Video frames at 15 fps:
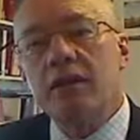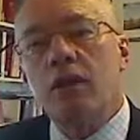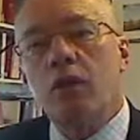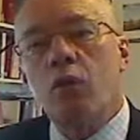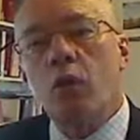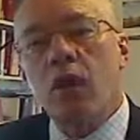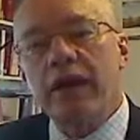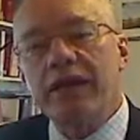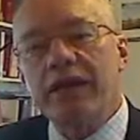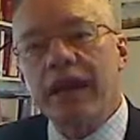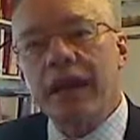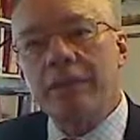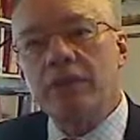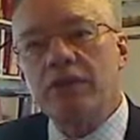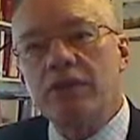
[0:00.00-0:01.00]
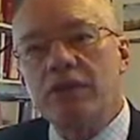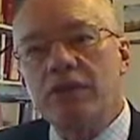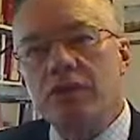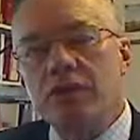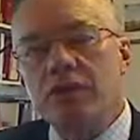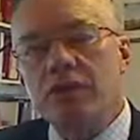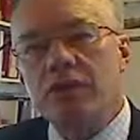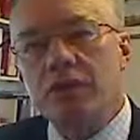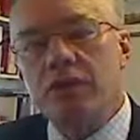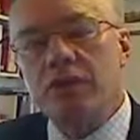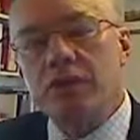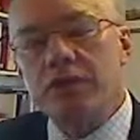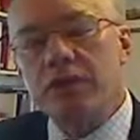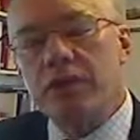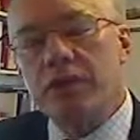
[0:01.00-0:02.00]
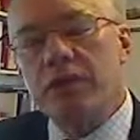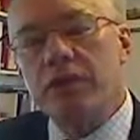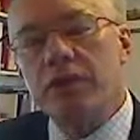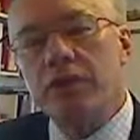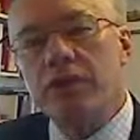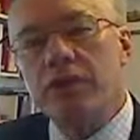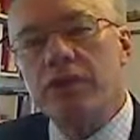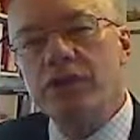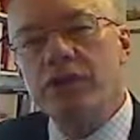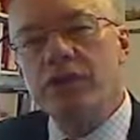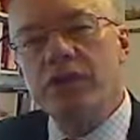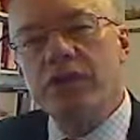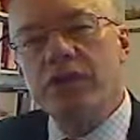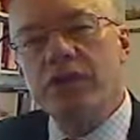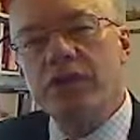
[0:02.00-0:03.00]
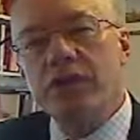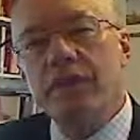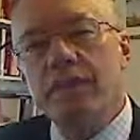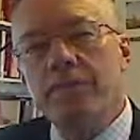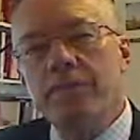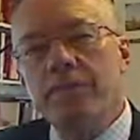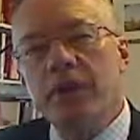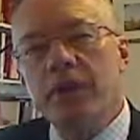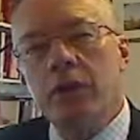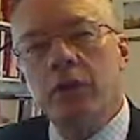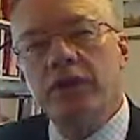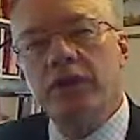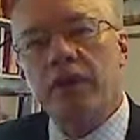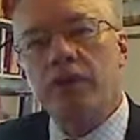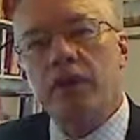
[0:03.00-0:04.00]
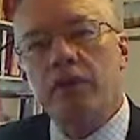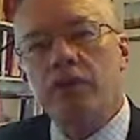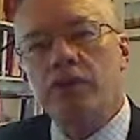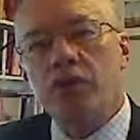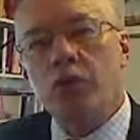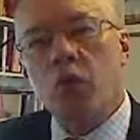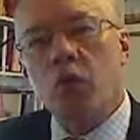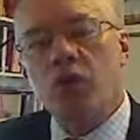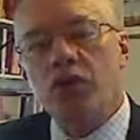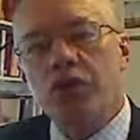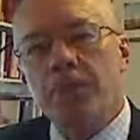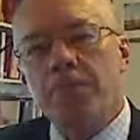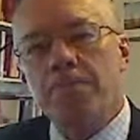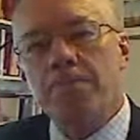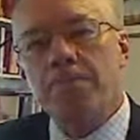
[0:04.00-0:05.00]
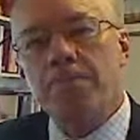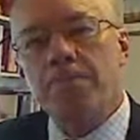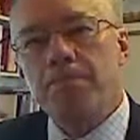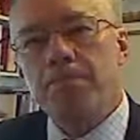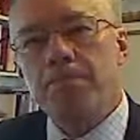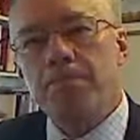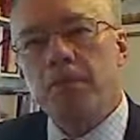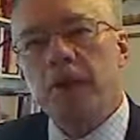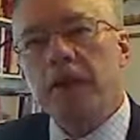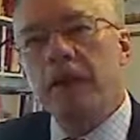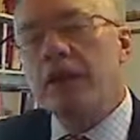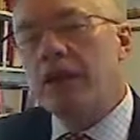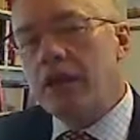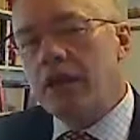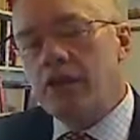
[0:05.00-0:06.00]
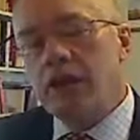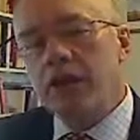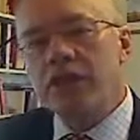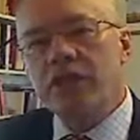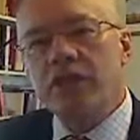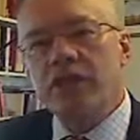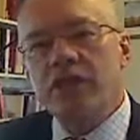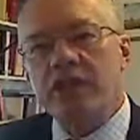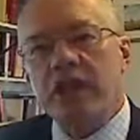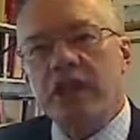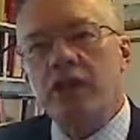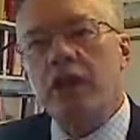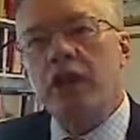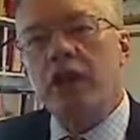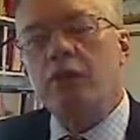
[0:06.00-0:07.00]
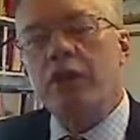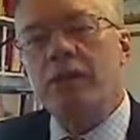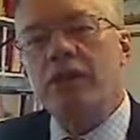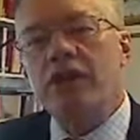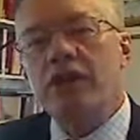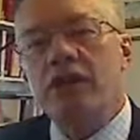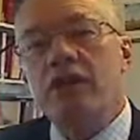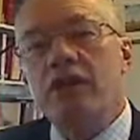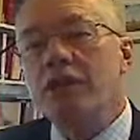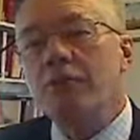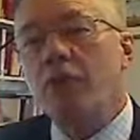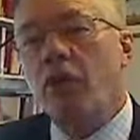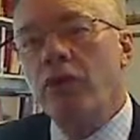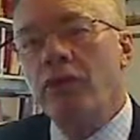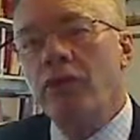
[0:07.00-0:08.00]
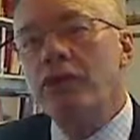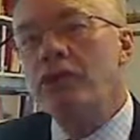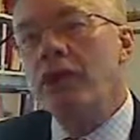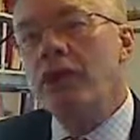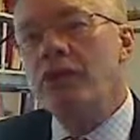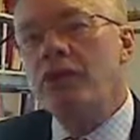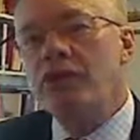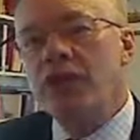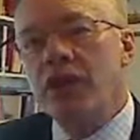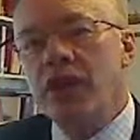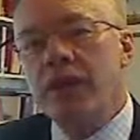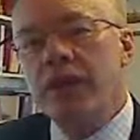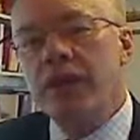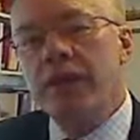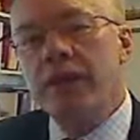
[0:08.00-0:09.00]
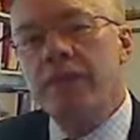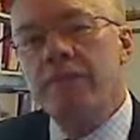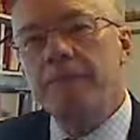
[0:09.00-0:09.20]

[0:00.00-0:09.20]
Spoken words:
why it came to the conclusions that it did, and what the conclusion was. Now, you'll notice in the study guide we mentioned that it's important that you don't sign